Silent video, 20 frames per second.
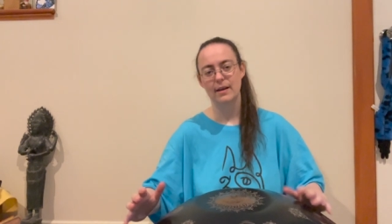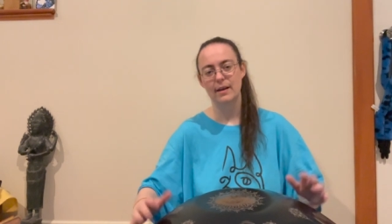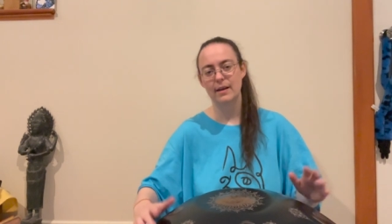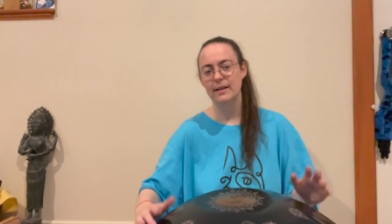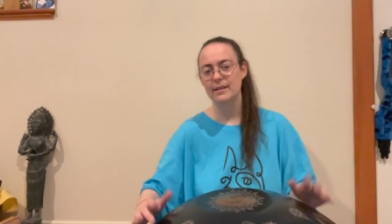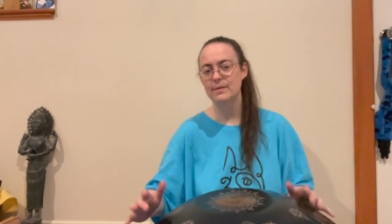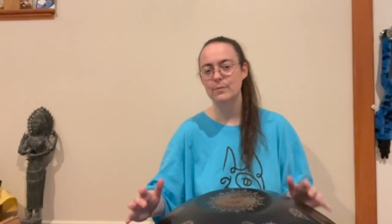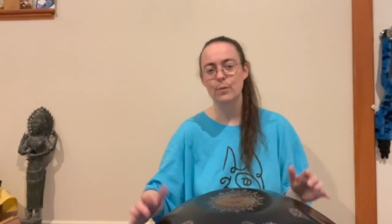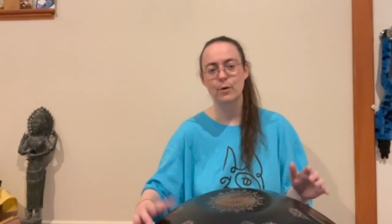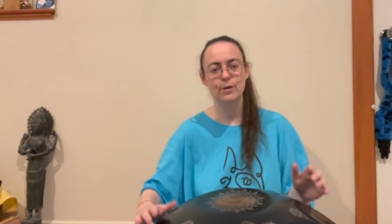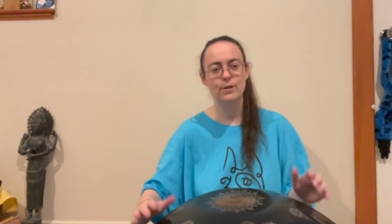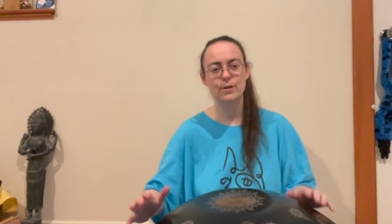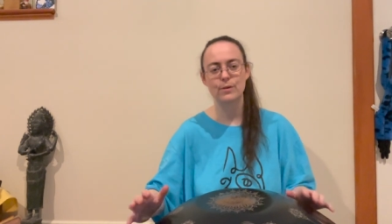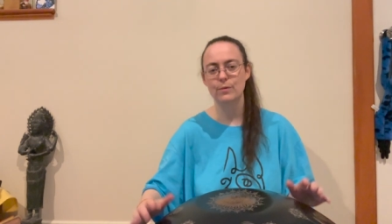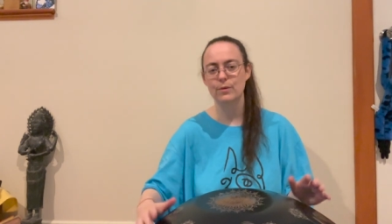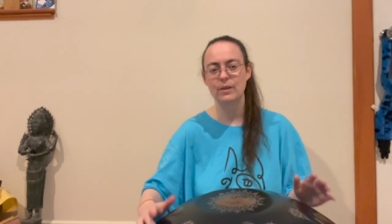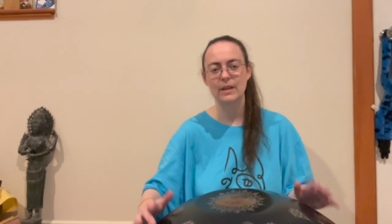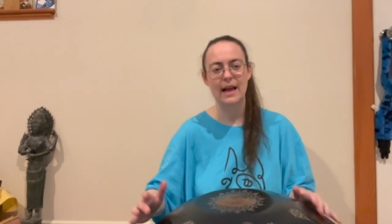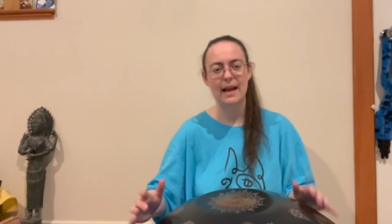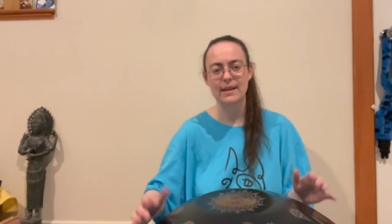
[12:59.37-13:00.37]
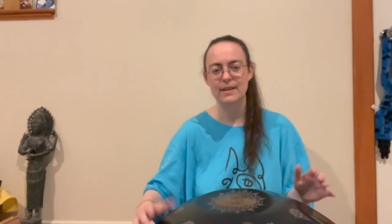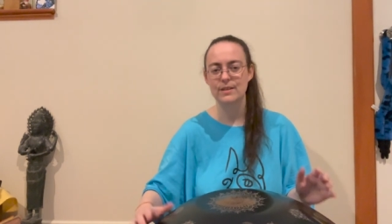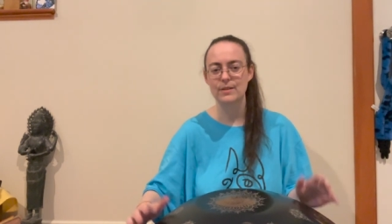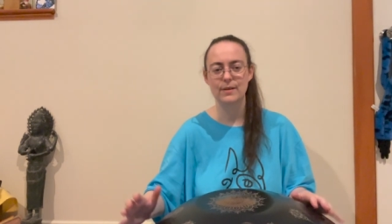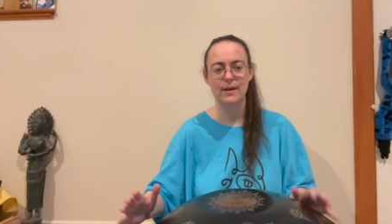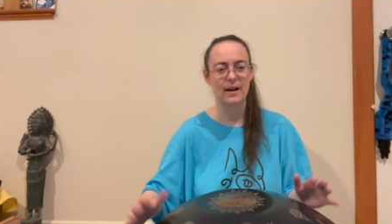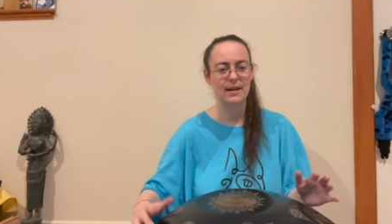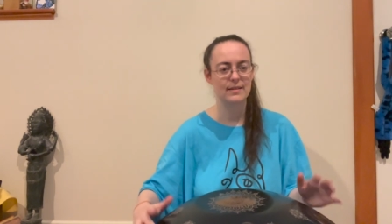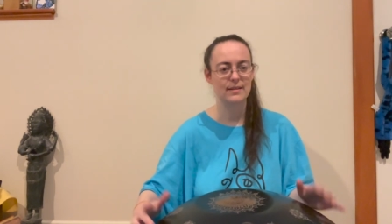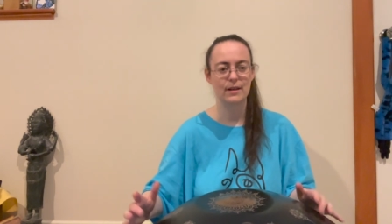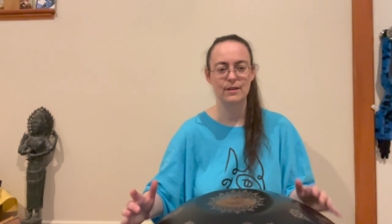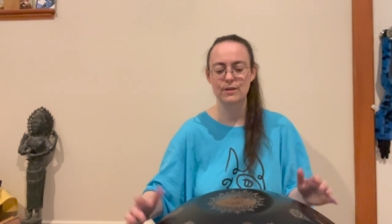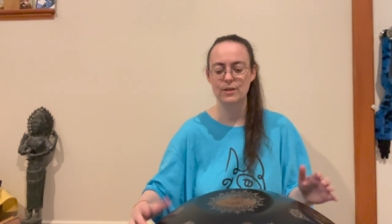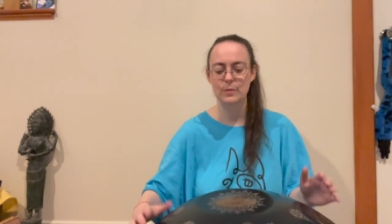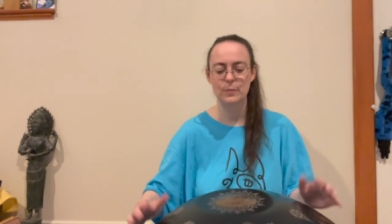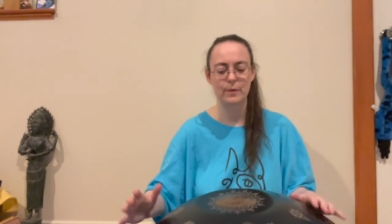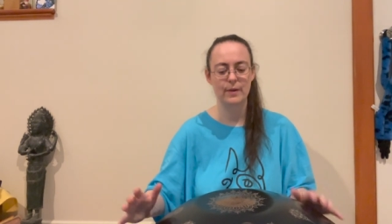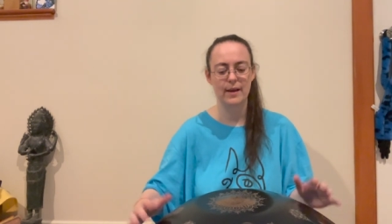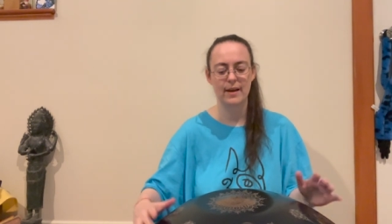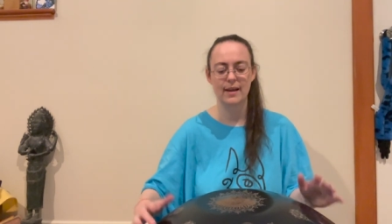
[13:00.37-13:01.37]
It's more to relax you guys and
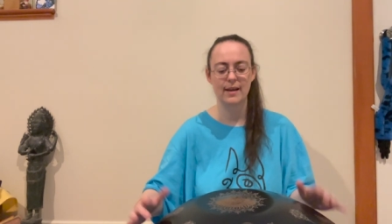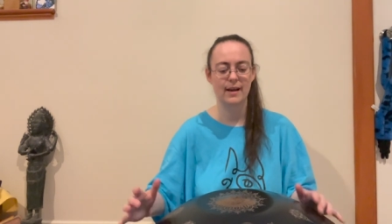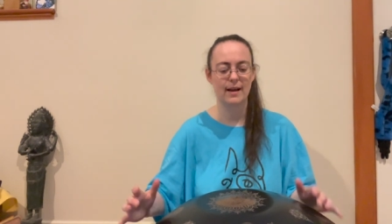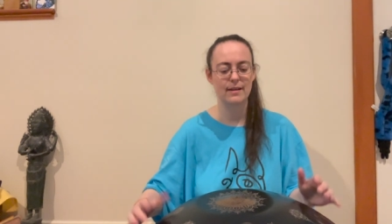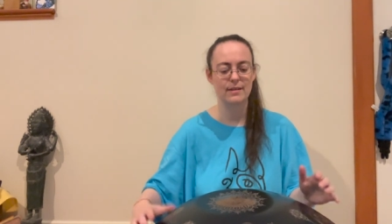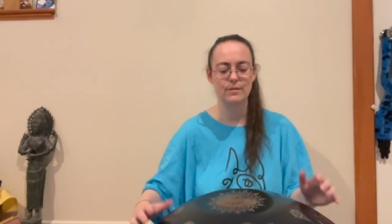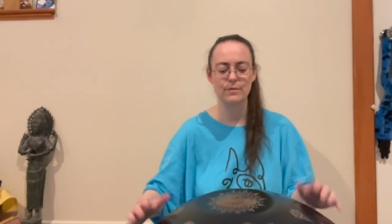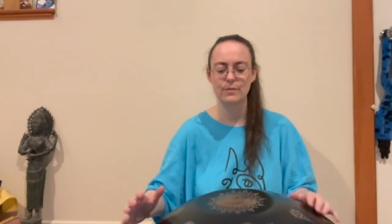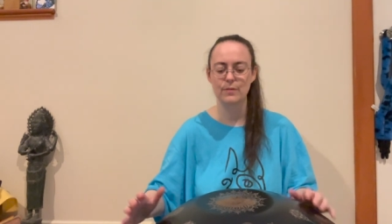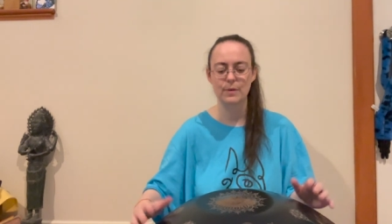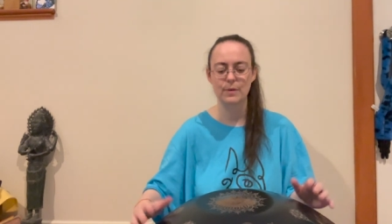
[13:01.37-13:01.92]
just play kind of